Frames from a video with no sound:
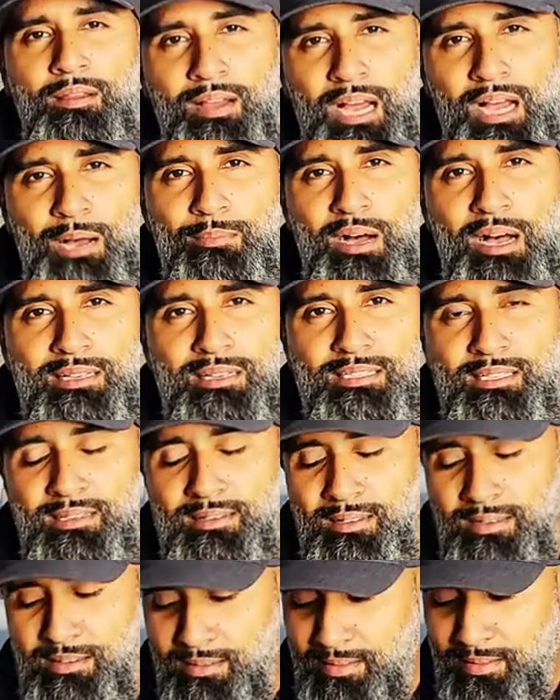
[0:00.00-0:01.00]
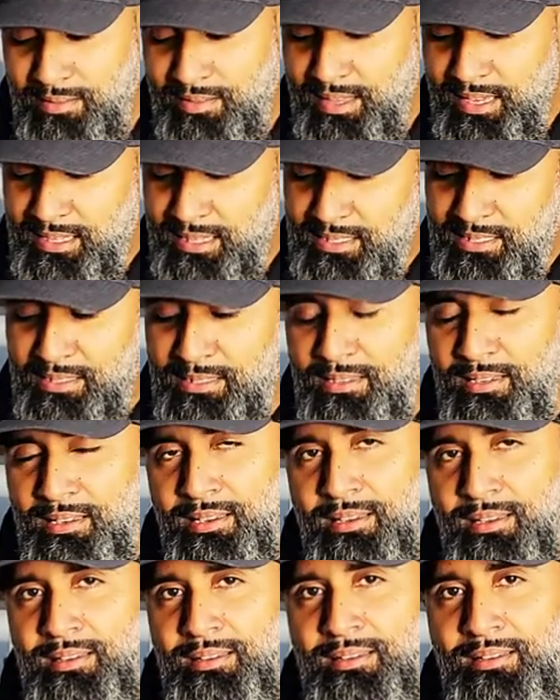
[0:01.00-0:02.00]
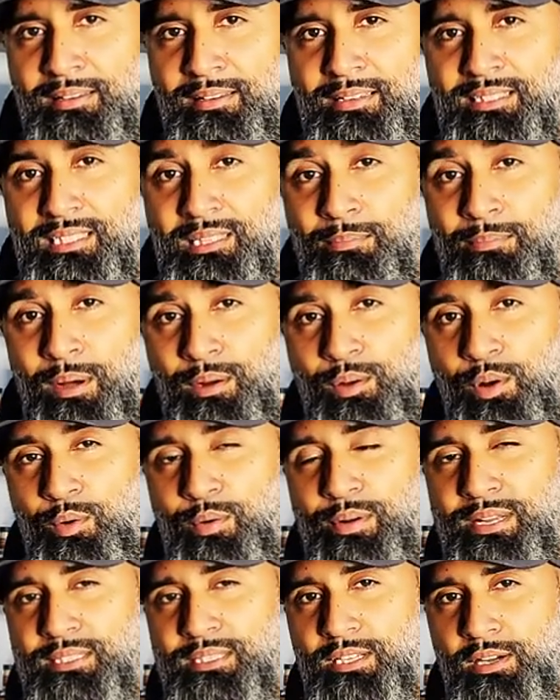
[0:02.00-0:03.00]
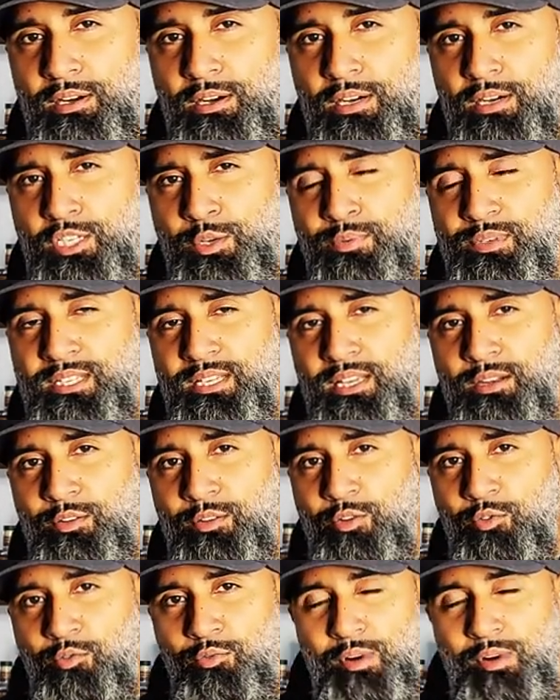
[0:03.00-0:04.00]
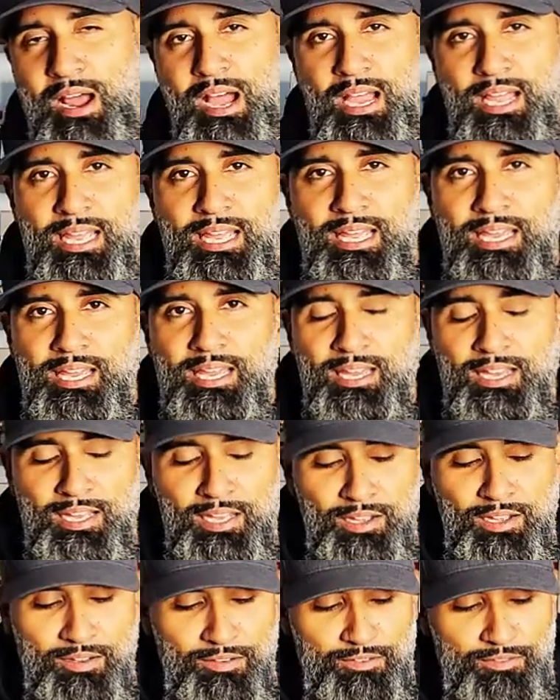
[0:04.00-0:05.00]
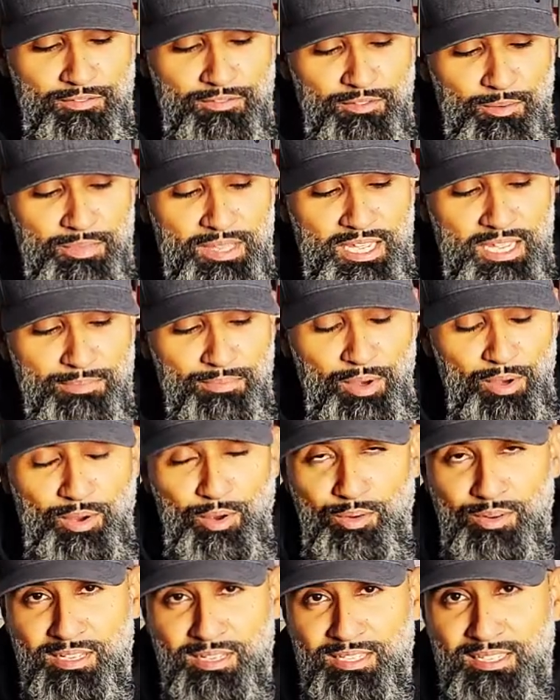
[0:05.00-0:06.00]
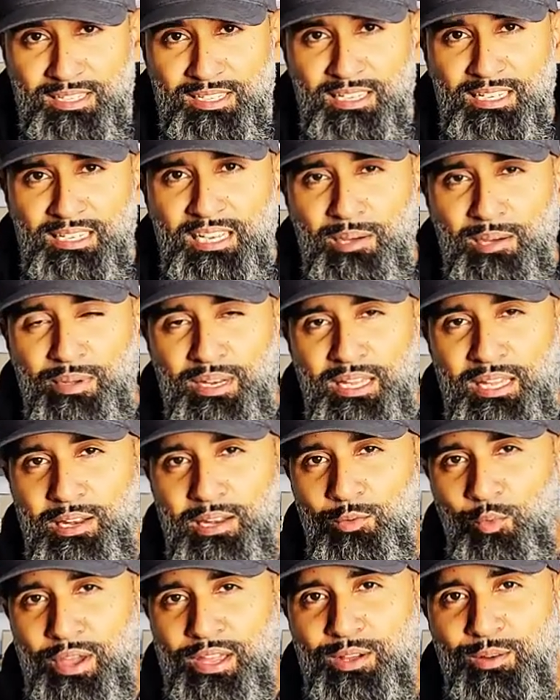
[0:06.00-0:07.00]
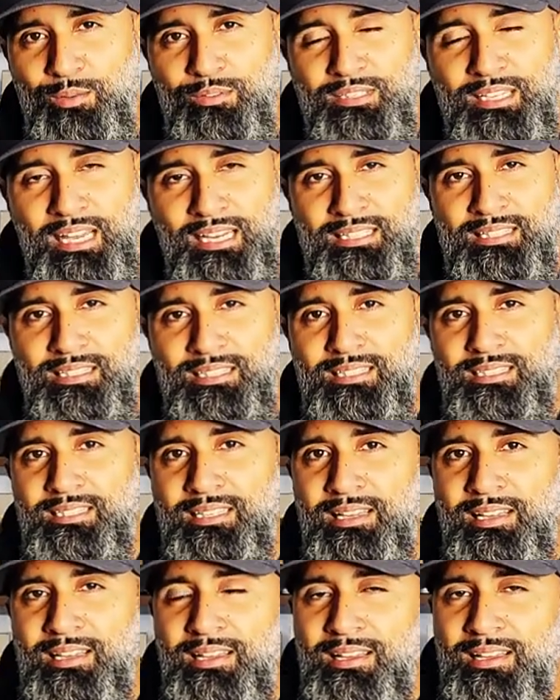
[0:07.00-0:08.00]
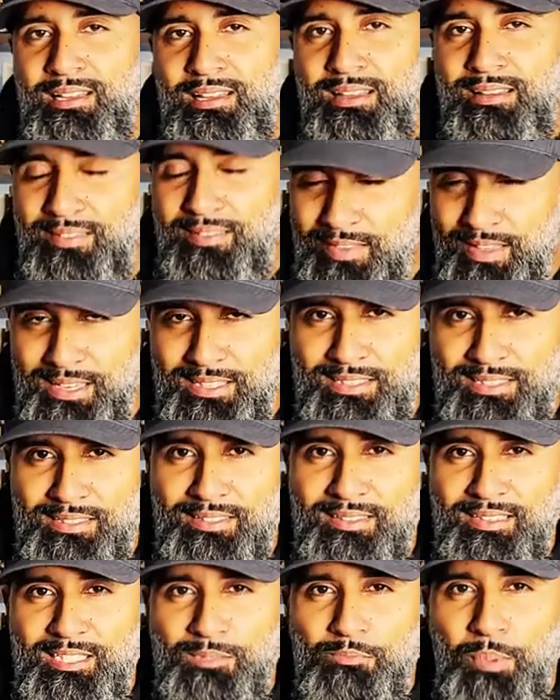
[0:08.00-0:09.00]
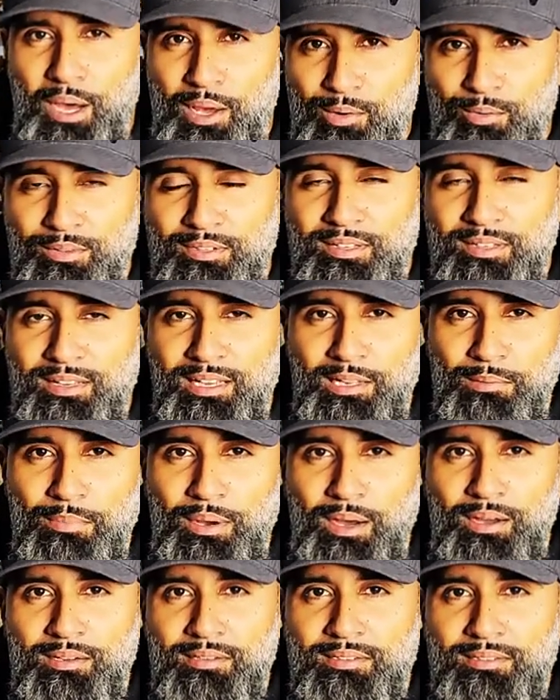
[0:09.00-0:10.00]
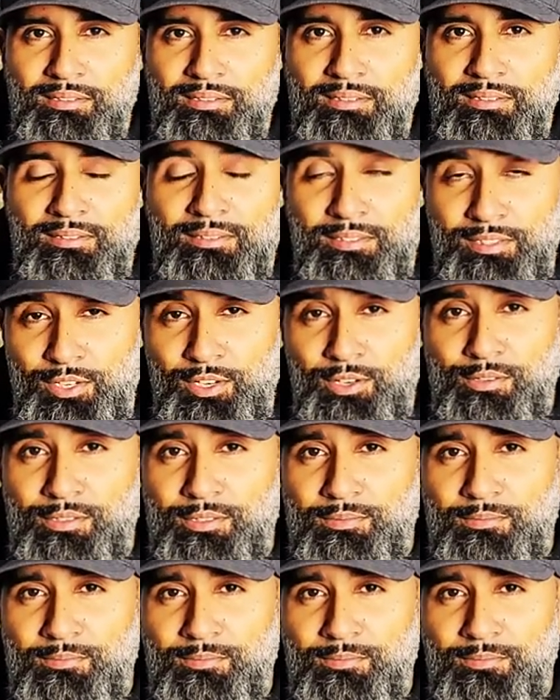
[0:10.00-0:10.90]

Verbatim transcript: I'm Ozzy, and this is the Balcones 100% Rye from the Balcones Distilling Company in Waco, Texas. And this is bottled in bond. Cheers.